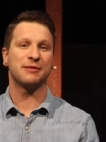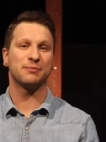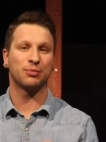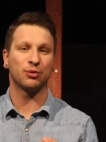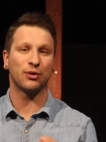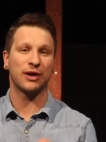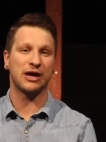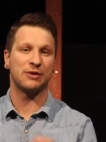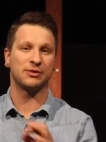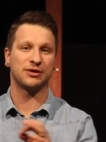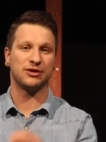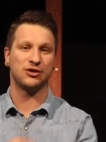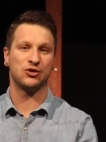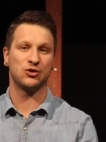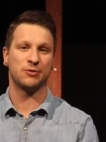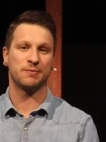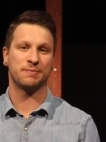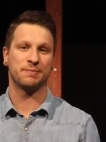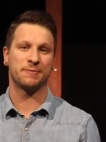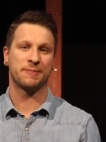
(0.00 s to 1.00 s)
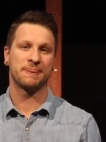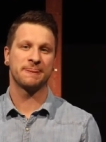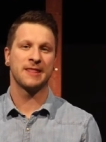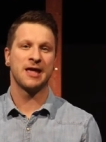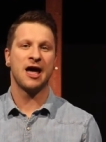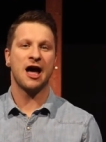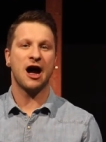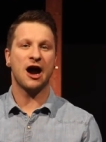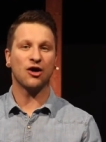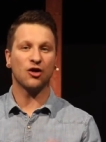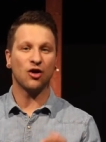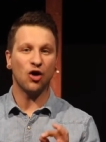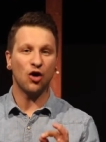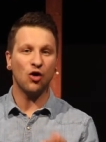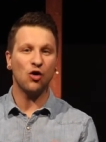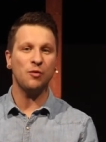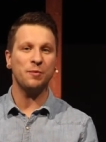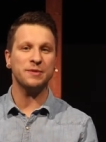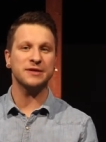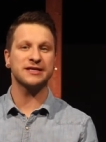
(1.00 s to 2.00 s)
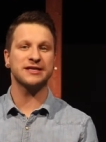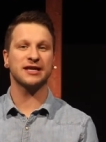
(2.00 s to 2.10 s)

pray with you. Our hope is